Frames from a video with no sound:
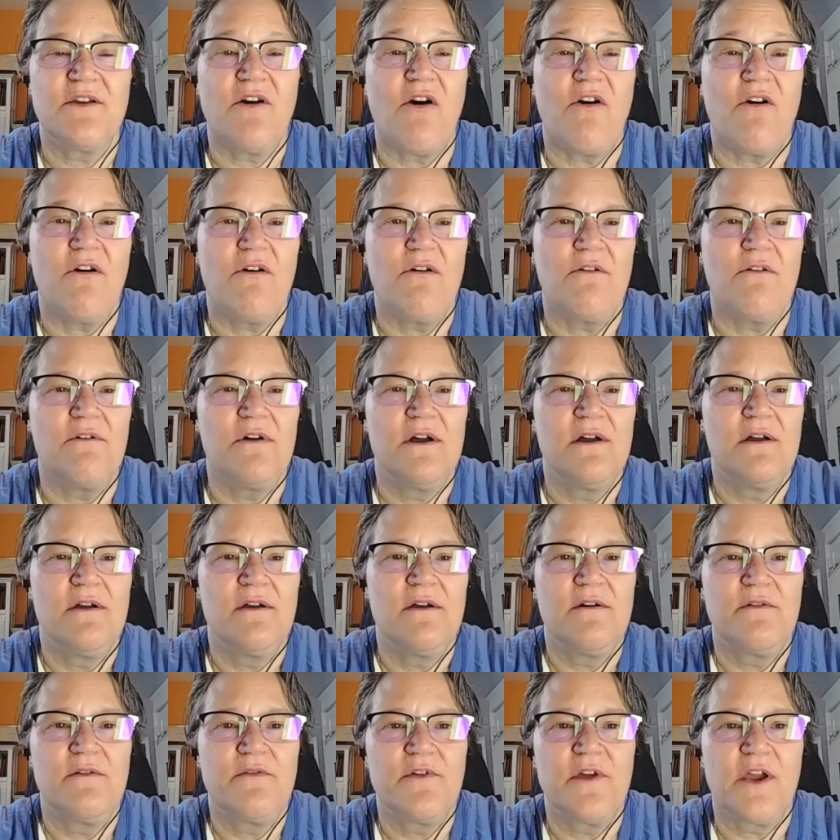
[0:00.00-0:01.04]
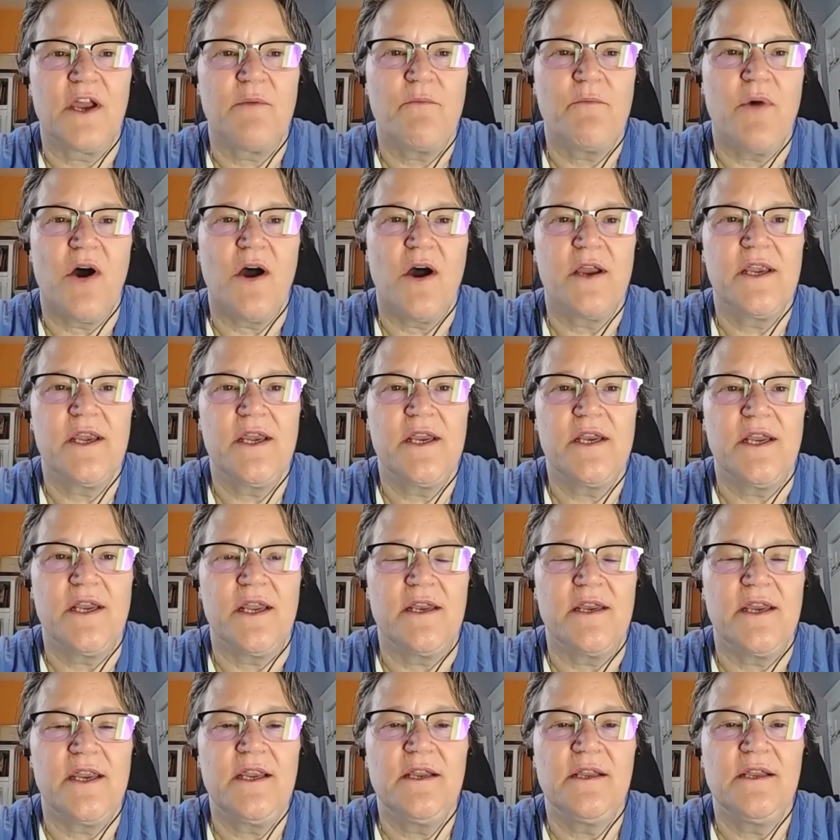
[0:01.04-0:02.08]
tall, thick bodied
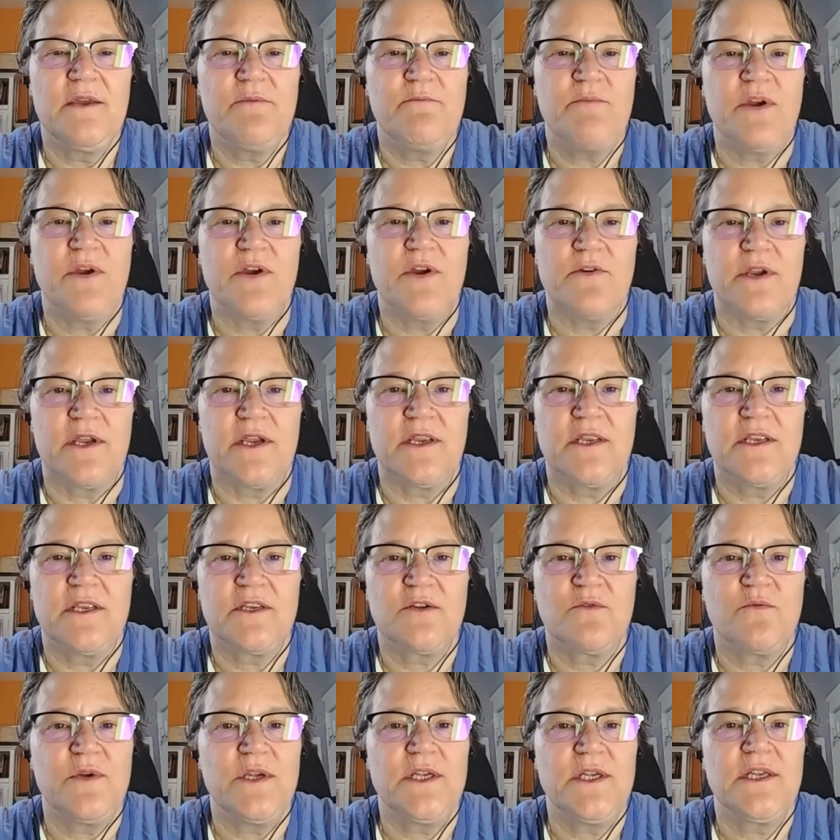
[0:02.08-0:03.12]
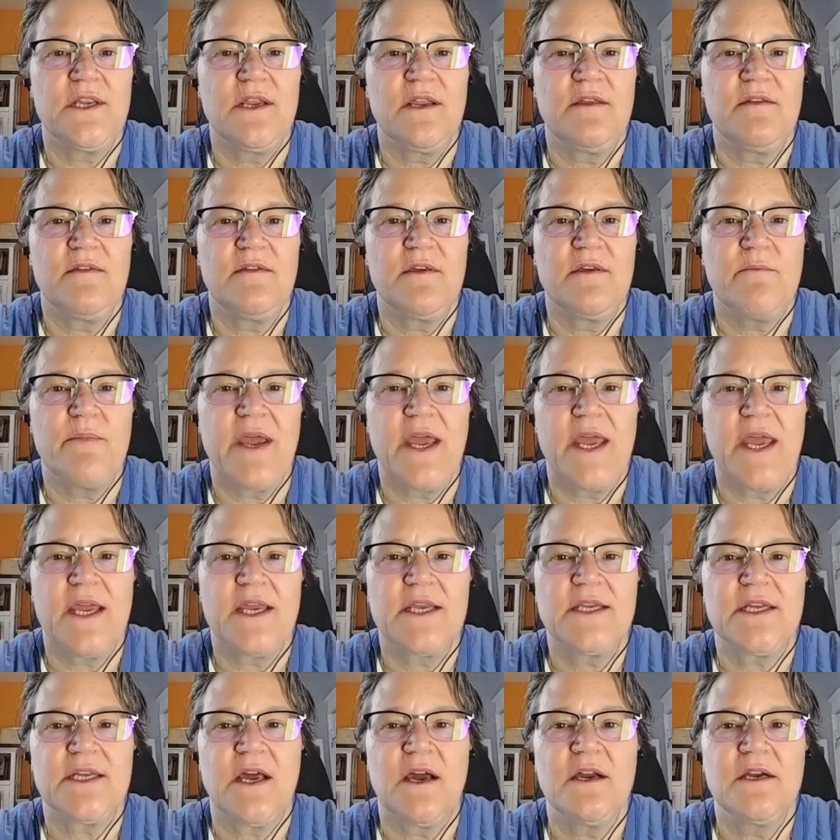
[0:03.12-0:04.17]
and neatly bearded, squeezing the
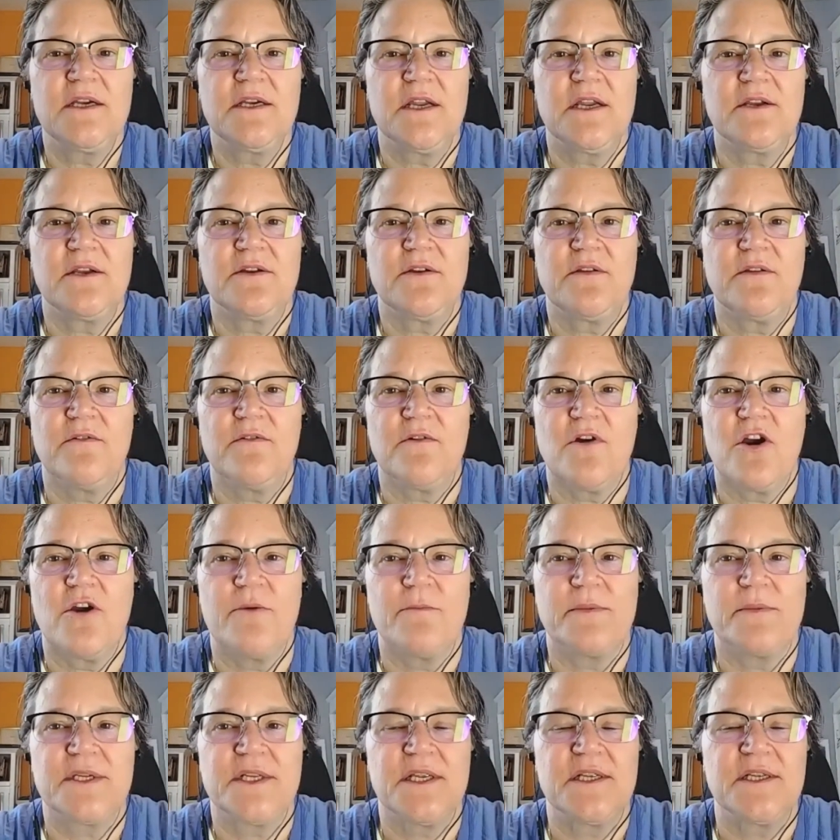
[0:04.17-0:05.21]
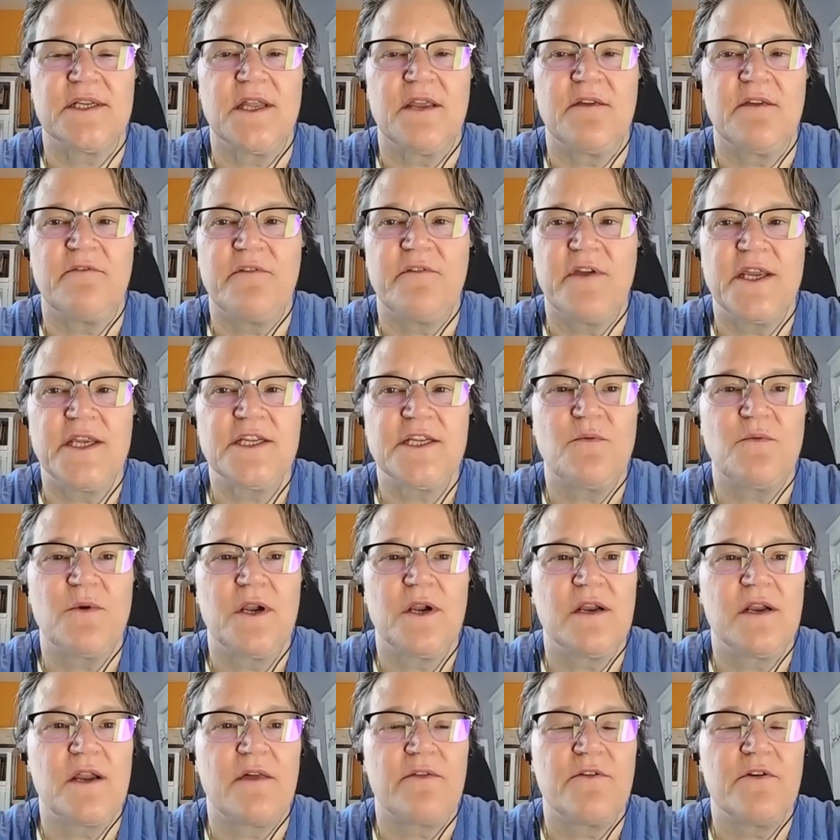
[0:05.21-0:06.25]
bags hugged under their arms as they faced one
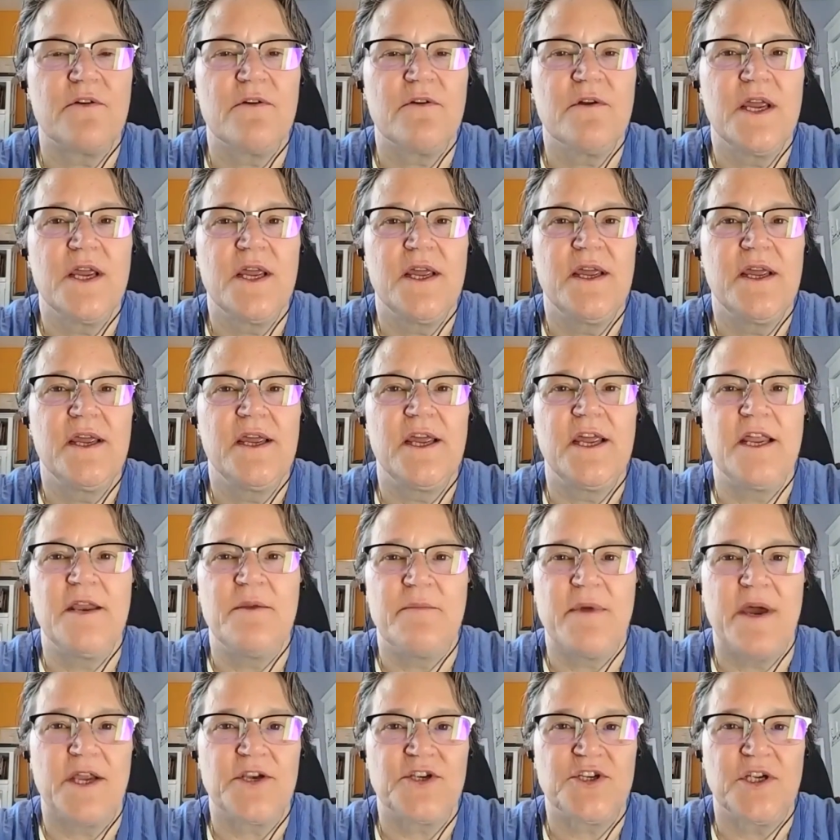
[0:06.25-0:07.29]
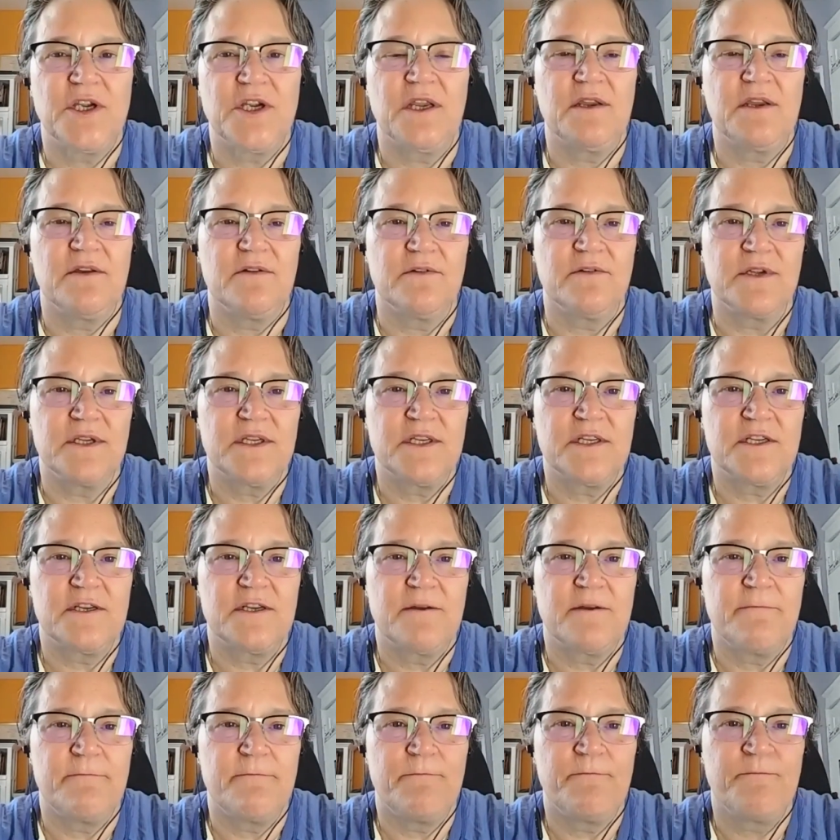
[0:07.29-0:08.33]
another in matching kilts.